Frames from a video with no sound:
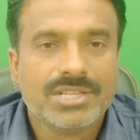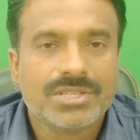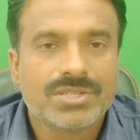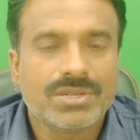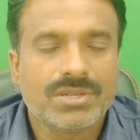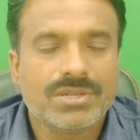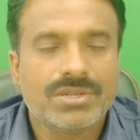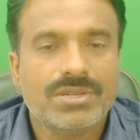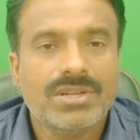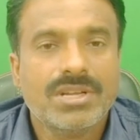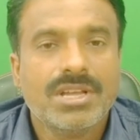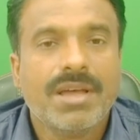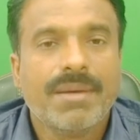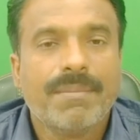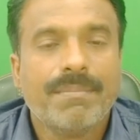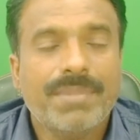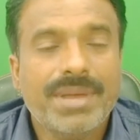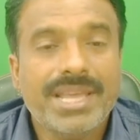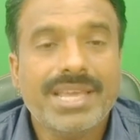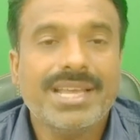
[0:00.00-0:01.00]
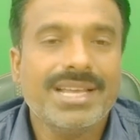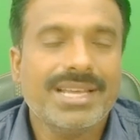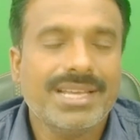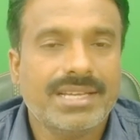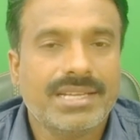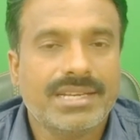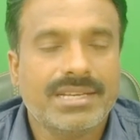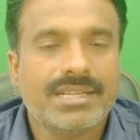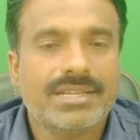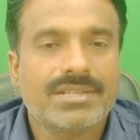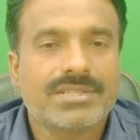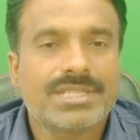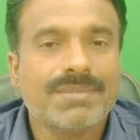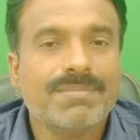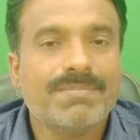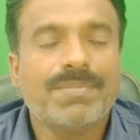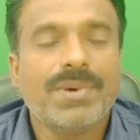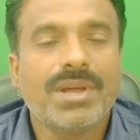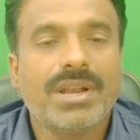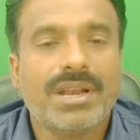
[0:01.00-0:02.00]
So being a
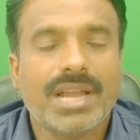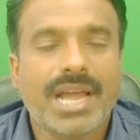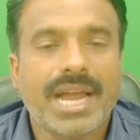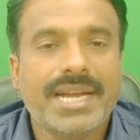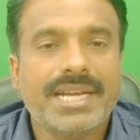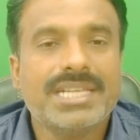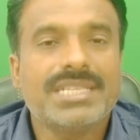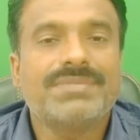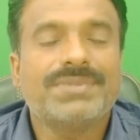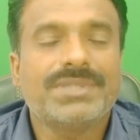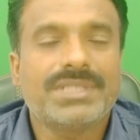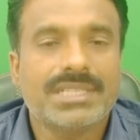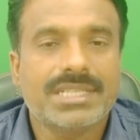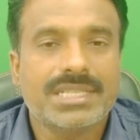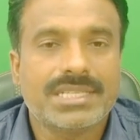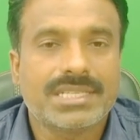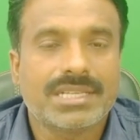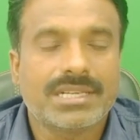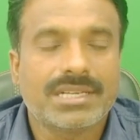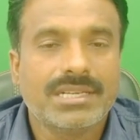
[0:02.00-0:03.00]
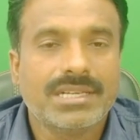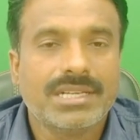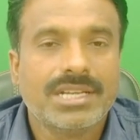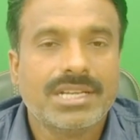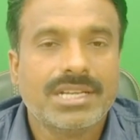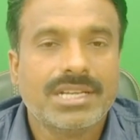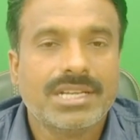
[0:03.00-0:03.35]
simple identification,